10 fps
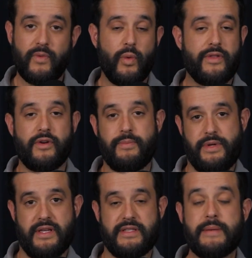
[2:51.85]
Whether it
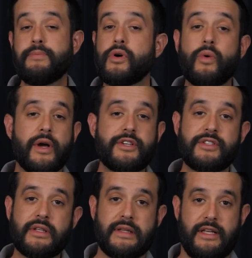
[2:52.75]
be a simple
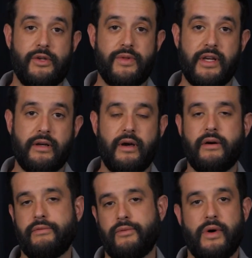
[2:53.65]
question that you think,
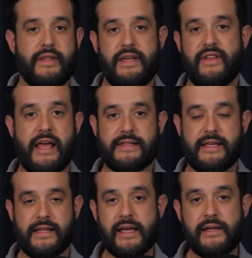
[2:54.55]
oh, why are they even
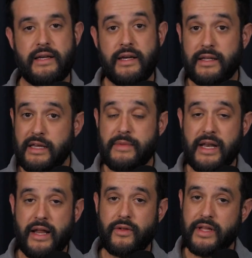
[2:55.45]
asking that? They may
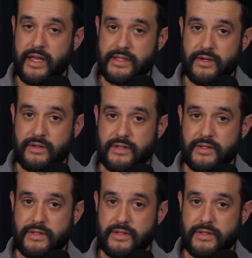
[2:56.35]
not know the answer.